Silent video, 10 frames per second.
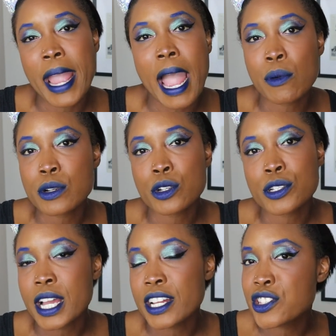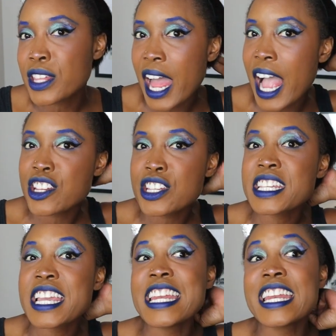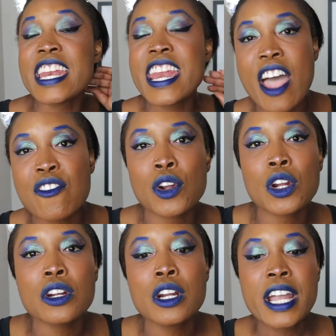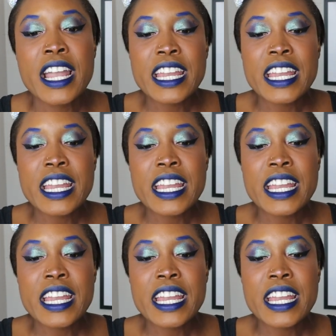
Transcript: my hours are such that I just can never